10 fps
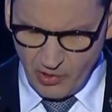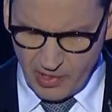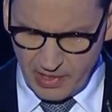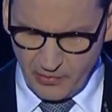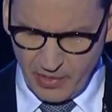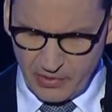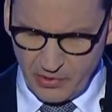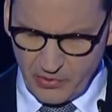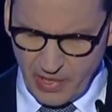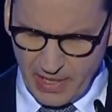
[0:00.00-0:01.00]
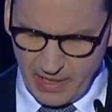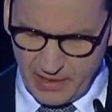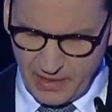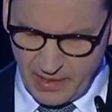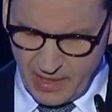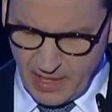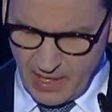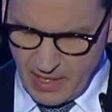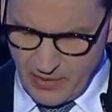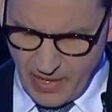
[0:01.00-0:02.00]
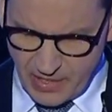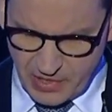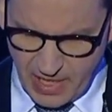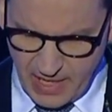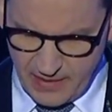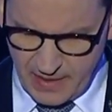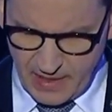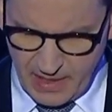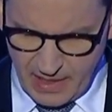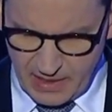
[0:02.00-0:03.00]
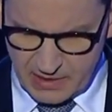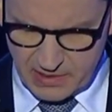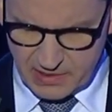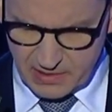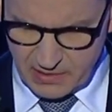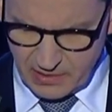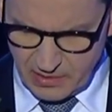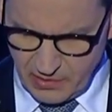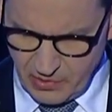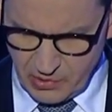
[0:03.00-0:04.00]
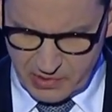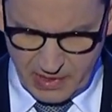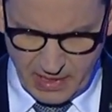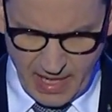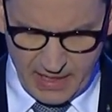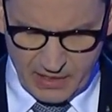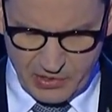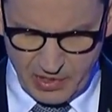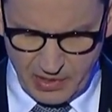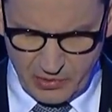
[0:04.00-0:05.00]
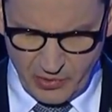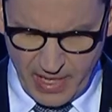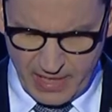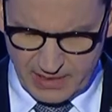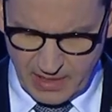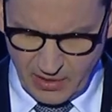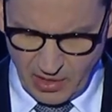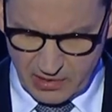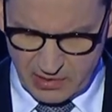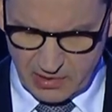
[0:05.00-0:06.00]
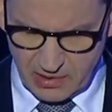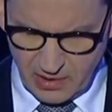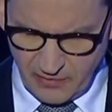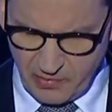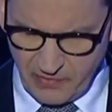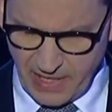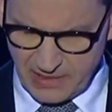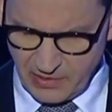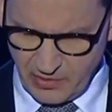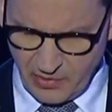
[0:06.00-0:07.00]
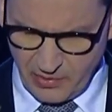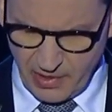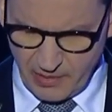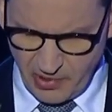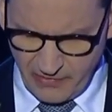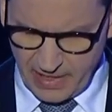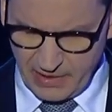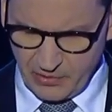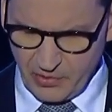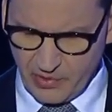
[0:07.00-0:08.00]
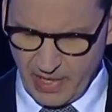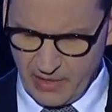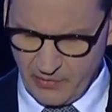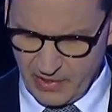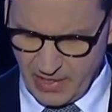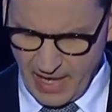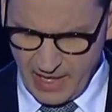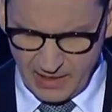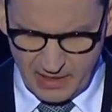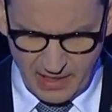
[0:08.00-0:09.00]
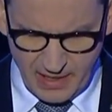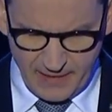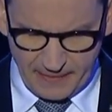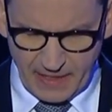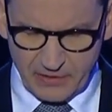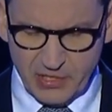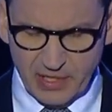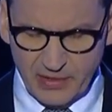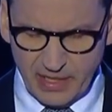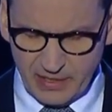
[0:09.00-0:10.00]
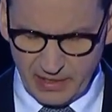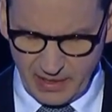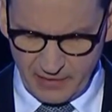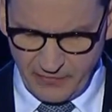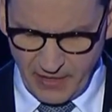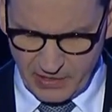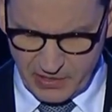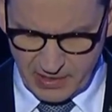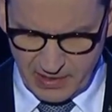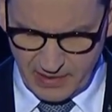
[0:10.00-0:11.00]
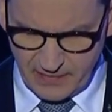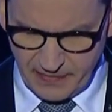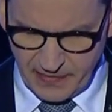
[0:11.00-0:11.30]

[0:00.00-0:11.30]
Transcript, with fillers: war with Ukraine, Russia is using energy to raise the cost of providing, providing Ukraine with aid and generating inflation.